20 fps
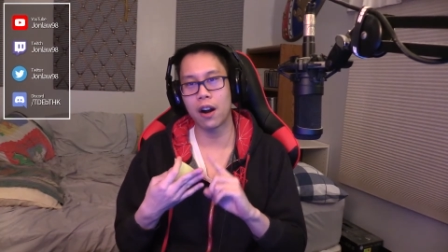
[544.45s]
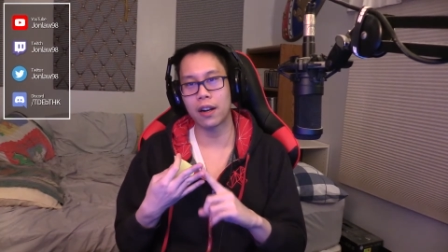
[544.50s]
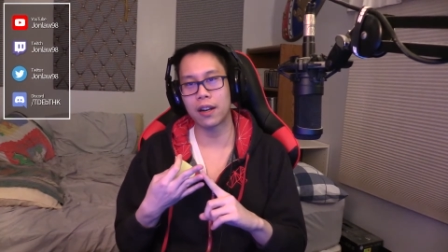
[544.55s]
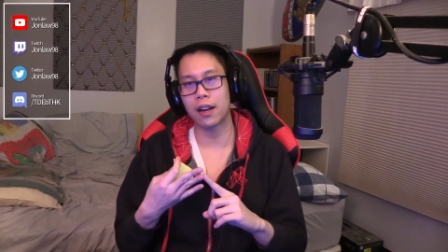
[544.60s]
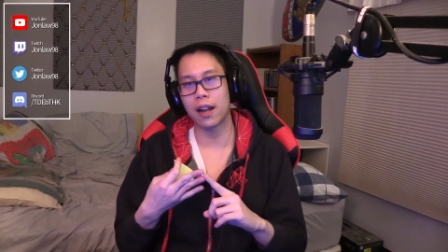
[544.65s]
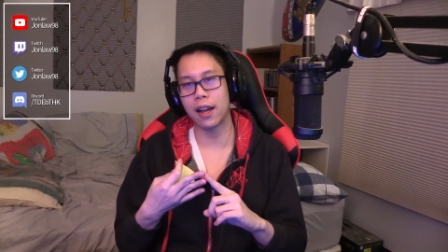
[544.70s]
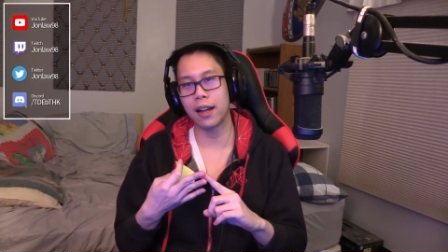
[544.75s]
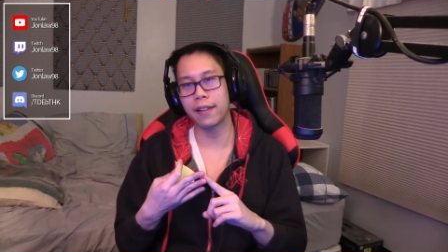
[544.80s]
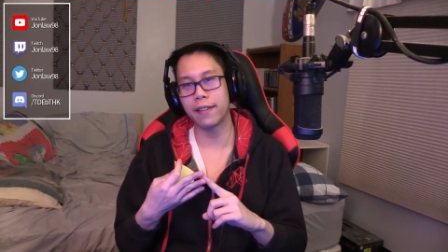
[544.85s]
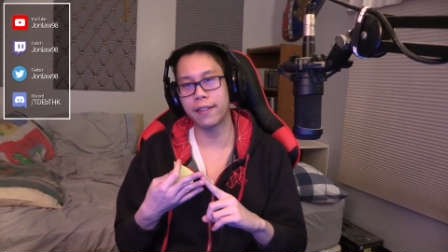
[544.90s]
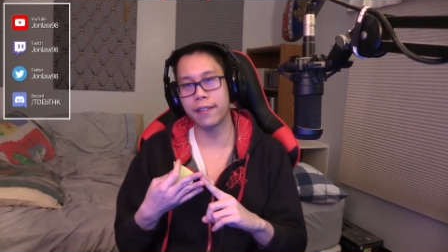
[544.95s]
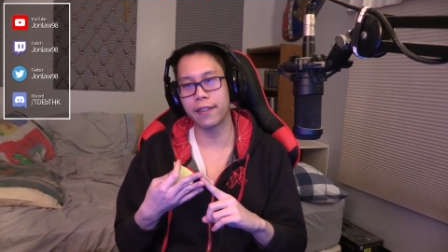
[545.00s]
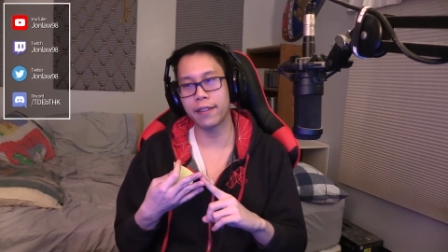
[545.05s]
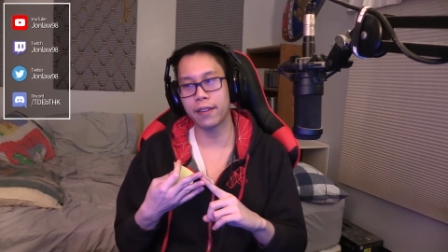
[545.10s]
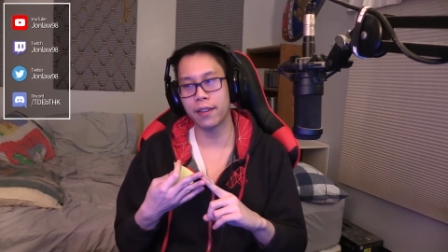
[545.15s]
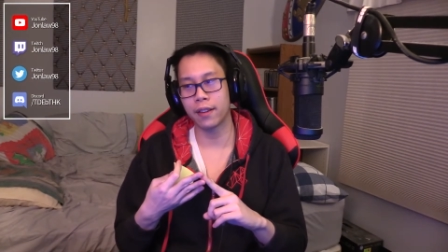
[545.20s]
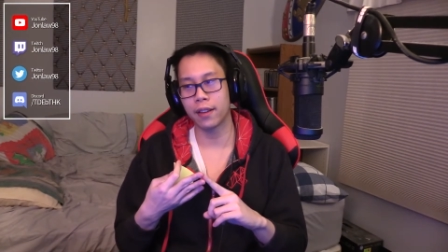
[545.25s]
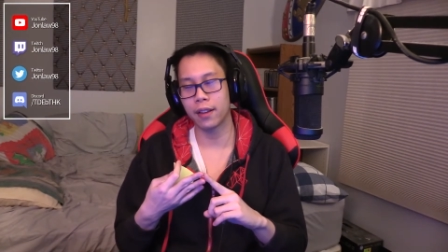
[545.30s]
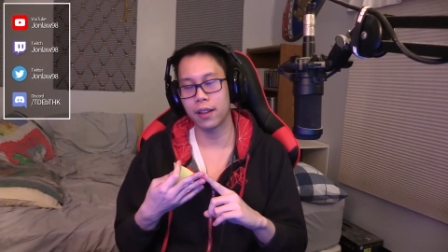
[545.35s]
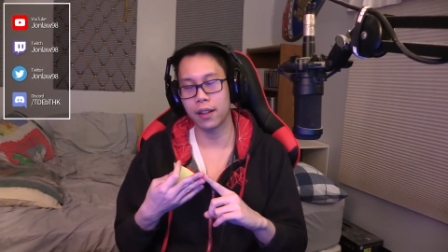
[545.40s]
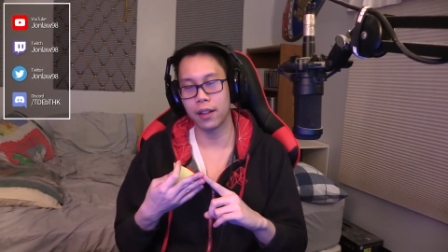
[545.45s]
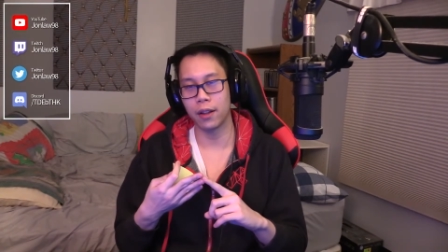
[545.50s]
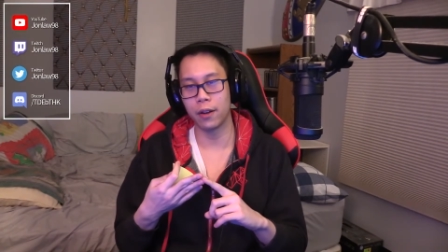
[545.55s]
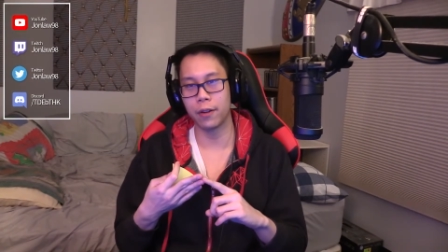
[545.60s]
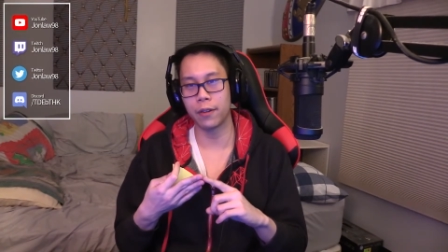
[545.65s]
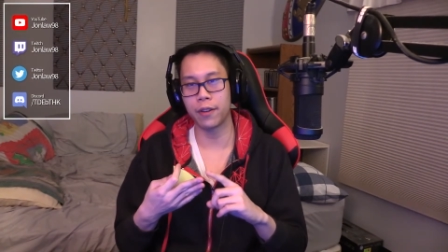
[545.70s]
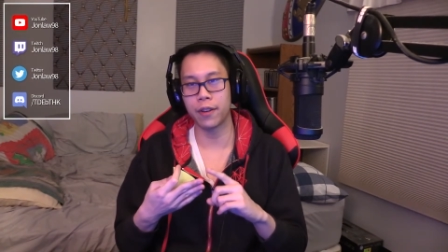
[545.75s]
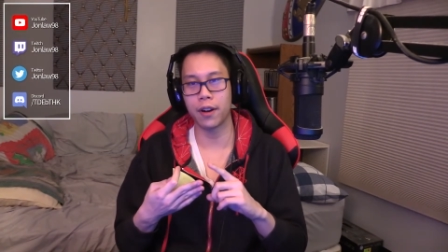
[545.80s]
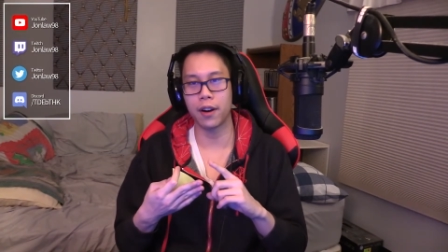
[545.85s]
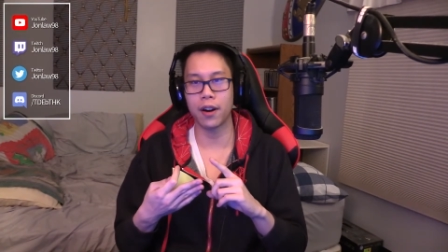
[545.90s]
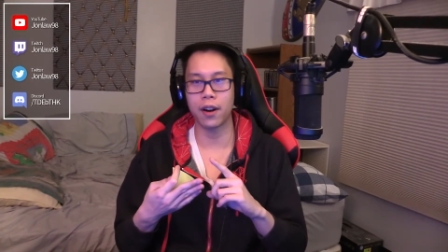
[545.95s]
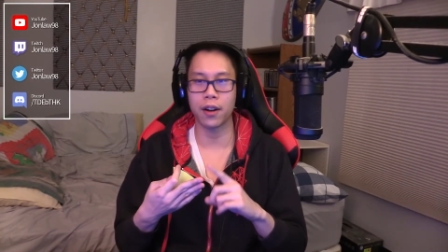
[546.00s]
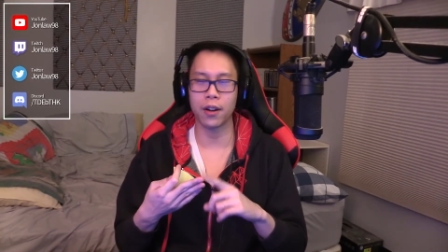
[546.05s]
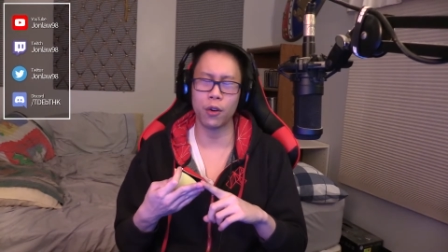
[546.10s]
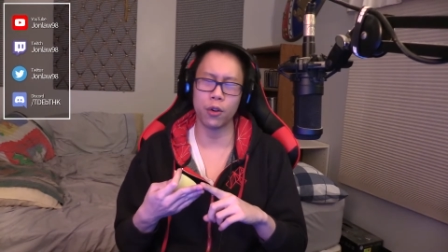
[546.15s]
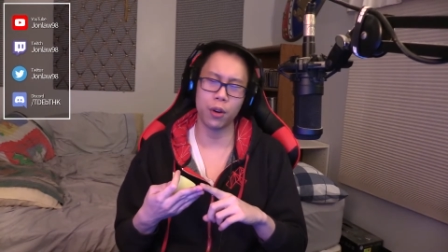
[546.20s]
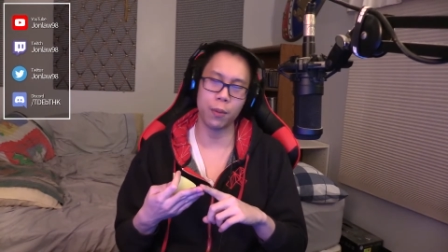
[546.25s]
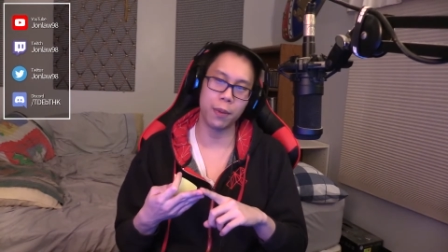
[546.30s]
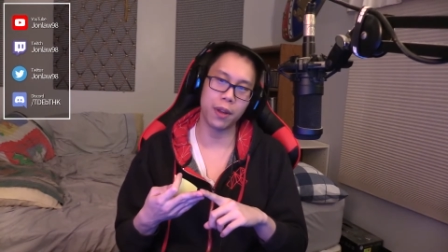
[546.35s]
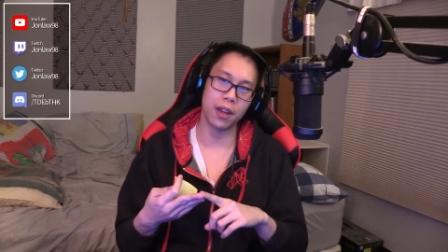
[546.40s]
Knights, those are
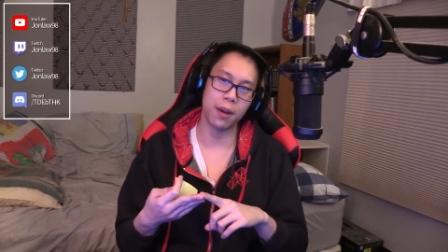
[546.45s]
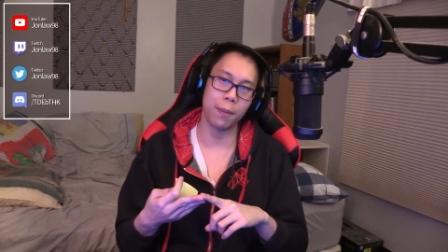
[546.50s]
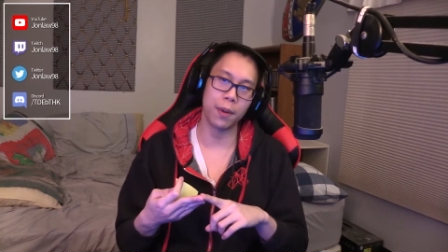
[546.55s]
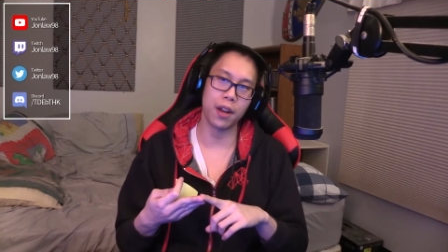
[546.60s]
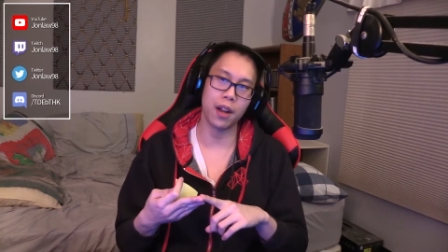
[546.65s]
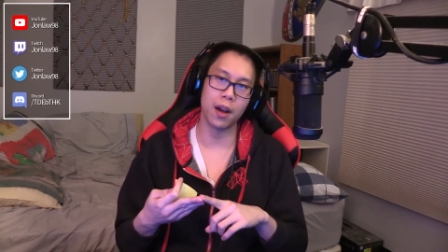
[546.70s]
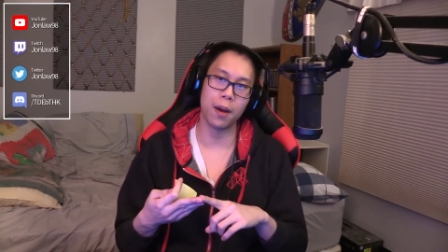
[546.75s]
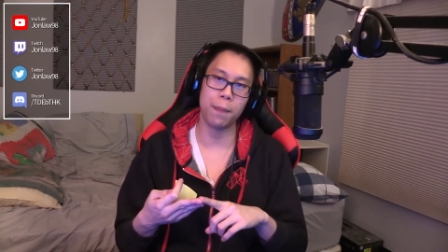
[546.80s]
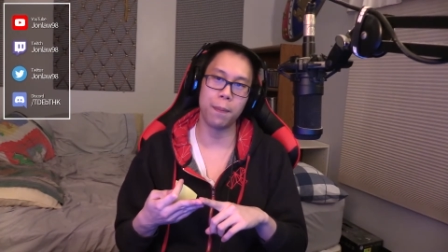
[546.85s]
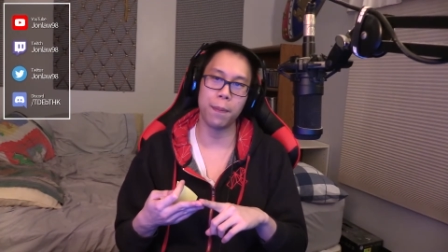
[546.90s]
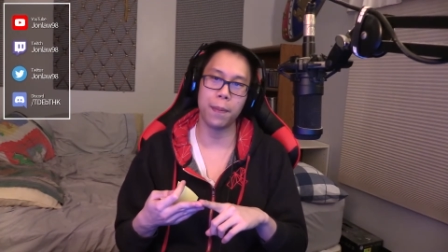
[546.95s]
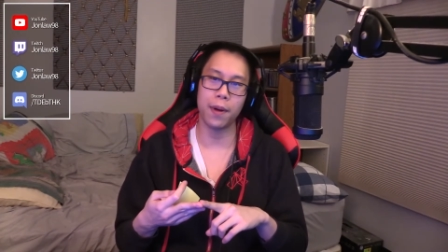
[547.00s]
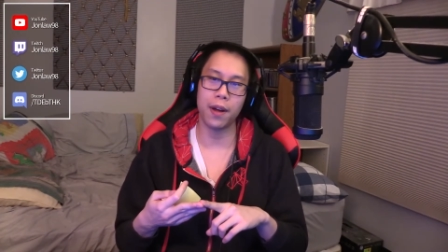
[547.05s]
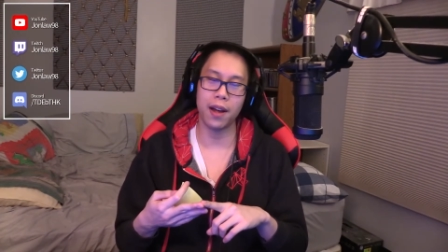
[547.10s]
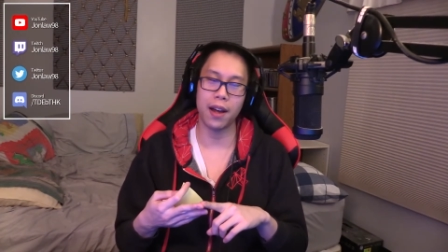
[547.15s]
going to be coming up,